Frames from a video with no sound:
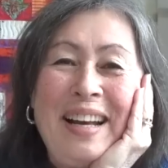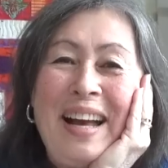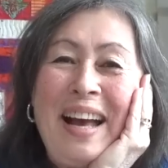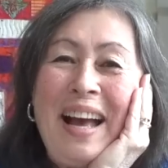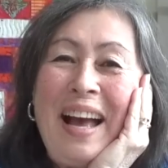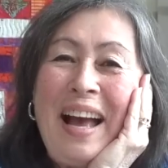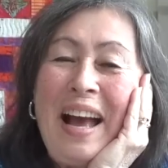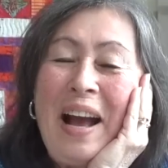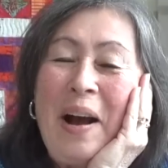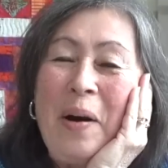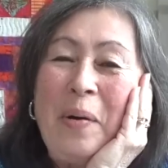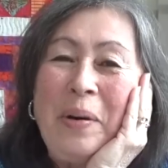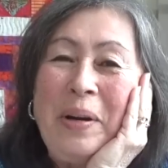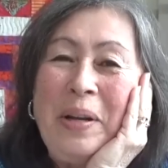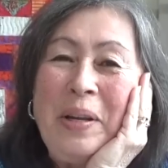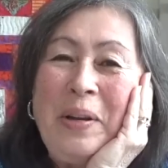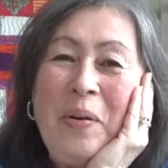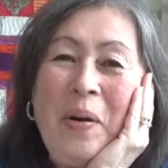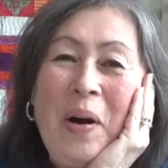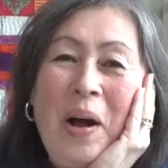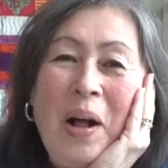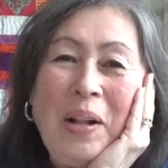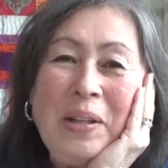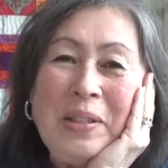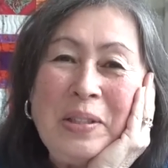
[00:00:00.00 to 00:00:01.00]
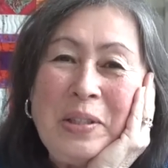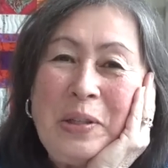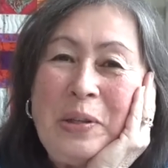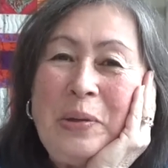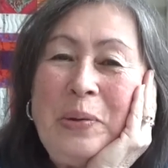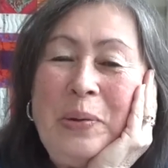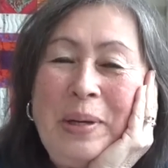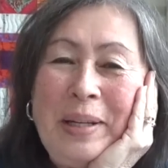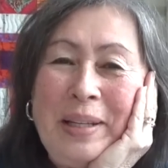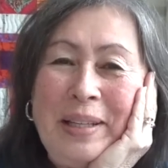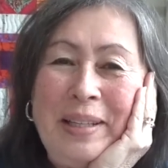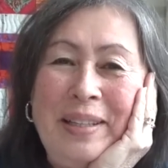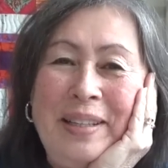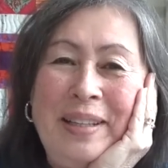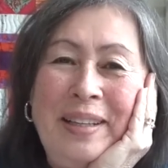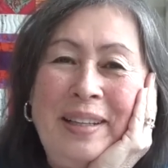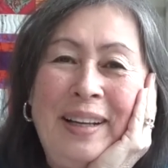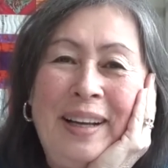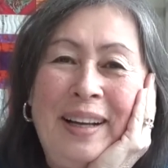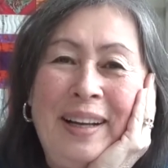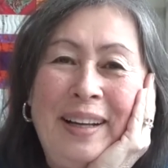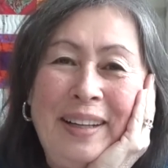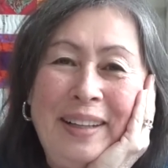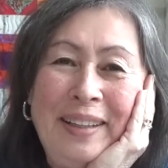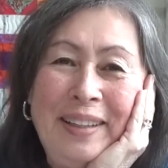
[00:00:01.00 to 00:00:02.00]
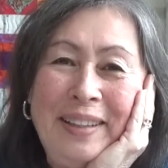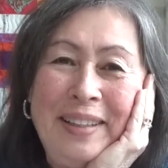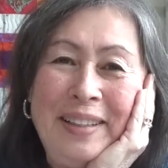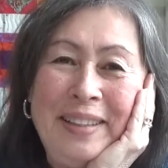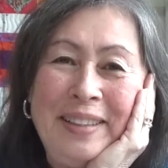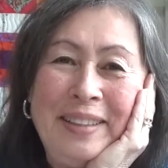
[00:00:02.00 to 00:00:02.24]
How are you all doing, huh?